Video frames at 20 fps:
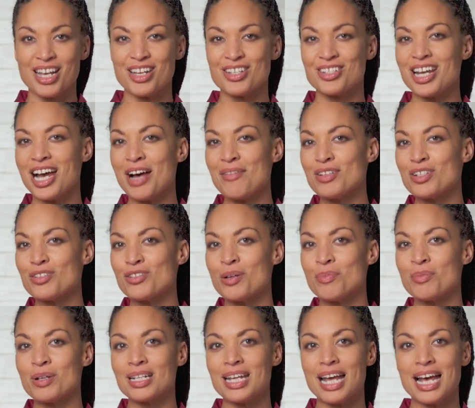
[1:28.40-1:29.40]

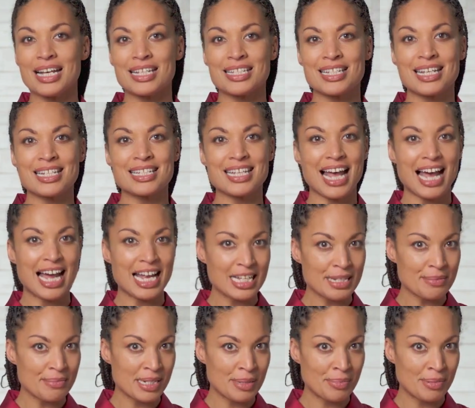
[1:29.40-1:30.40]
JavaScript can access
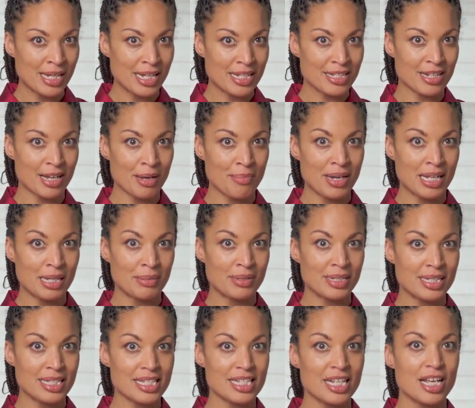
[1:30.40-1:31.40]
and manipulate DOM
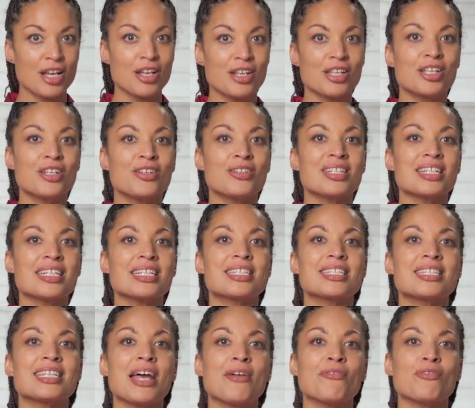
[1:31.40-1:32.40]
elements using
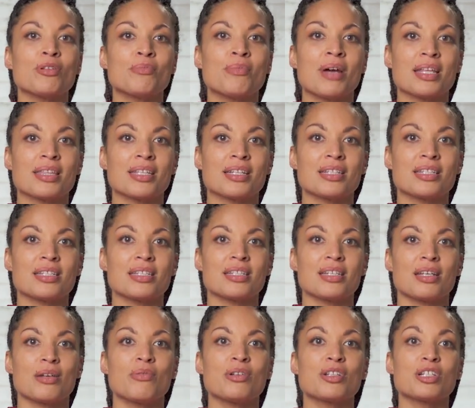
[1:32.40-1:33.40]
several methods,
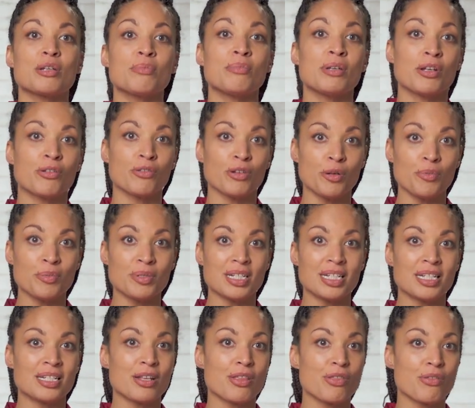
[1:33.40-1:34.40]
which can be grouped
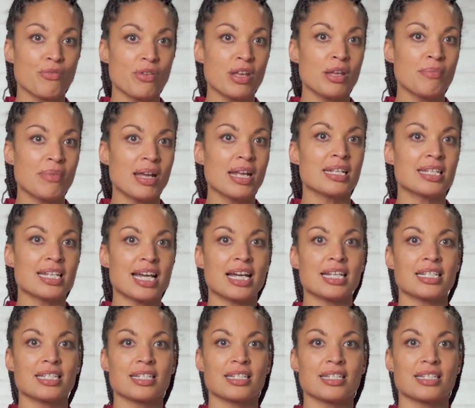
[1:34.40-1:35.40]
into three main
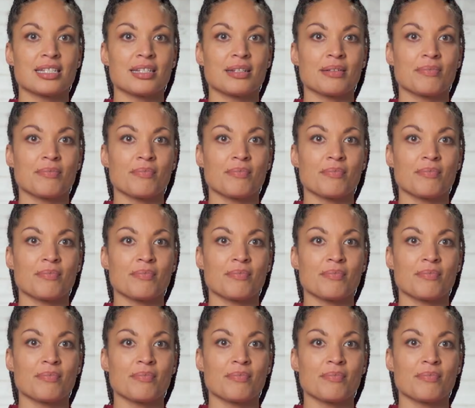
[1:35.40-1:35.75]
tasks.